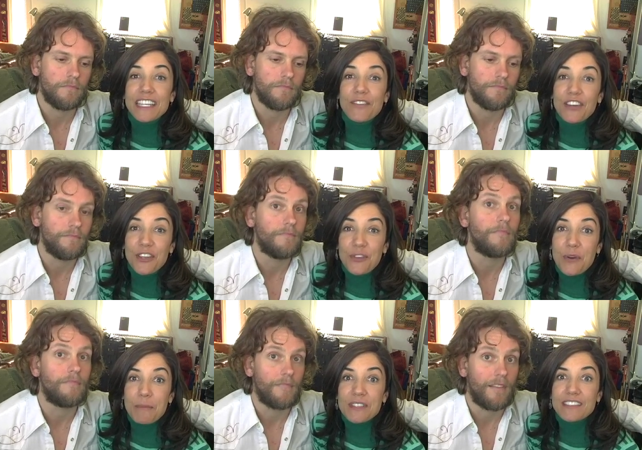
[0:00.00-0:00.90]
Speaker 1: giving
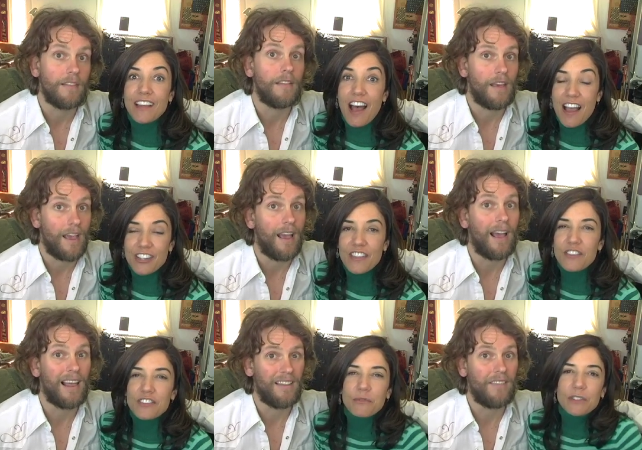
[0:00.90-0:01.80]
you a
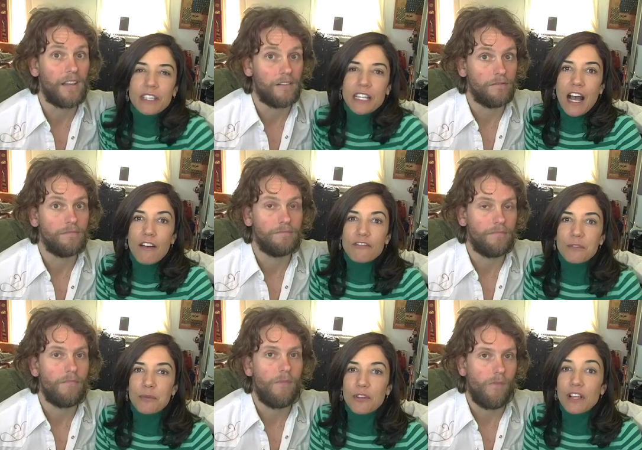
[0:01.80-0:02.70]
massage, and there's a really
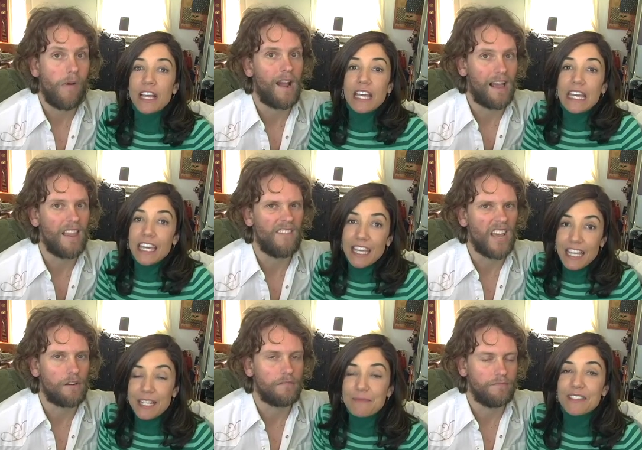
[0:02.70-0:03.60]
comfortable
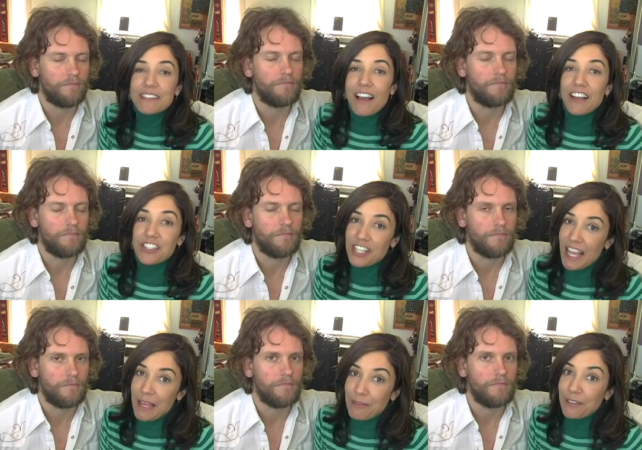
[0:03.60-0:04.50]
heated massage
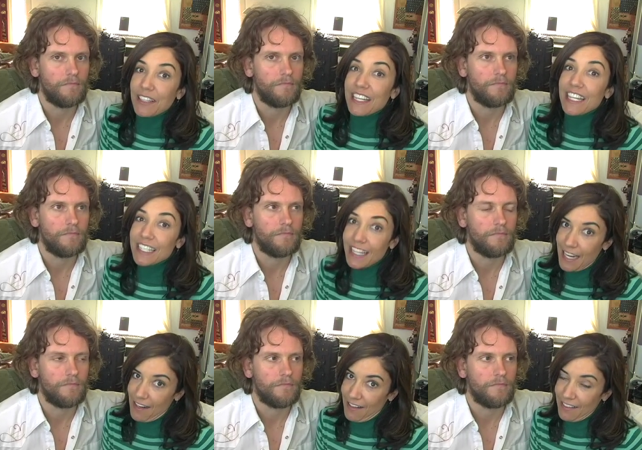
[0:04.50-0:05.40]
table
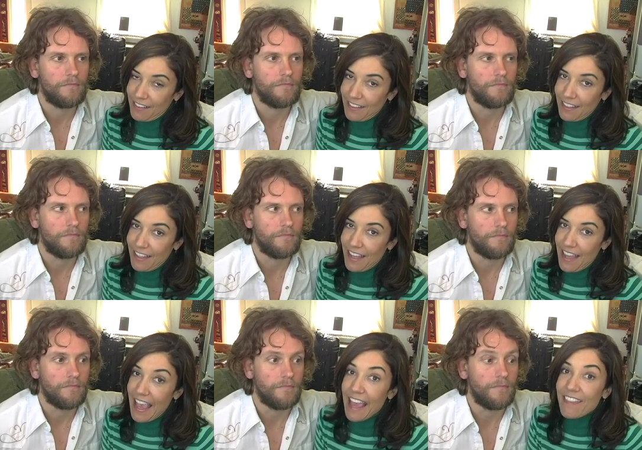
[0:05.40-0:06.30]
in there.
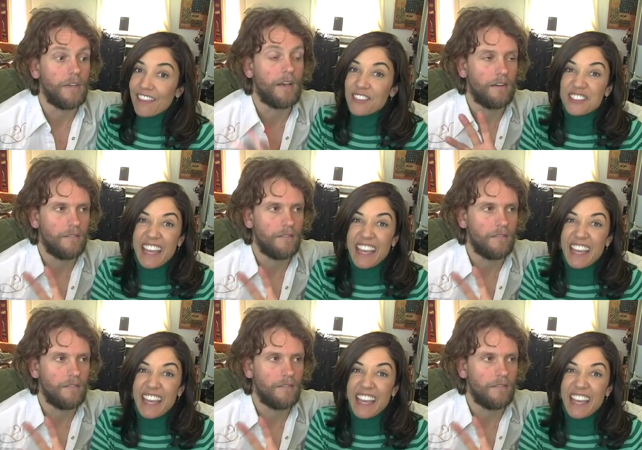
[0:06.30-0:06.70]
And then yeah. there's